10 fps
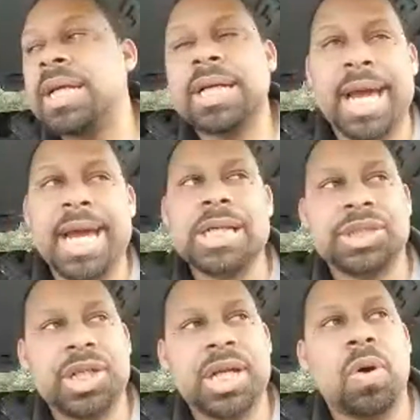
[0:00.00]
engage
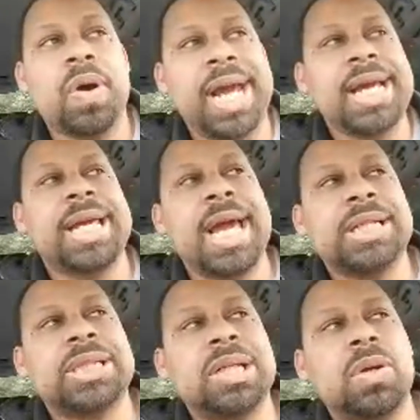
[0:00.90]
in or they
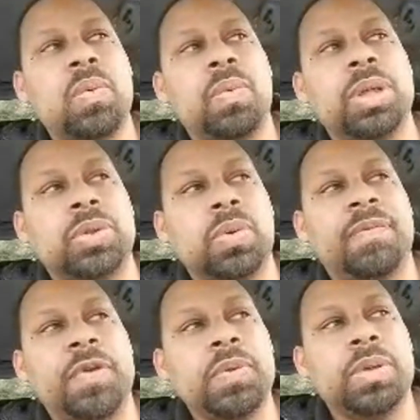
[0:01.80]
engage in to do a
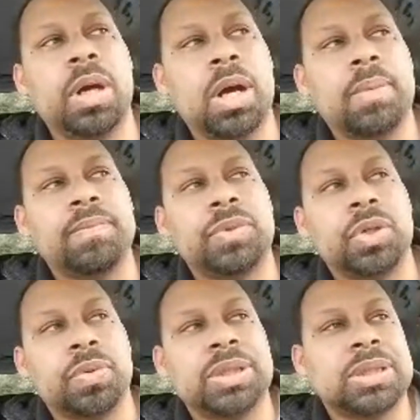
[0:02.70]
few
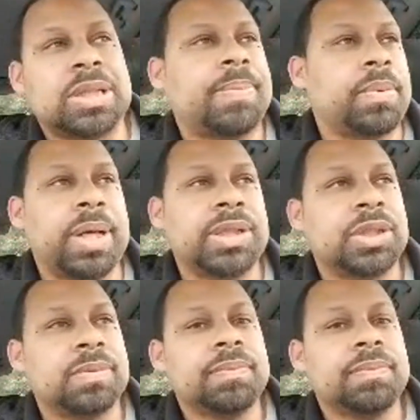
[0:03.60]
degrees of separation.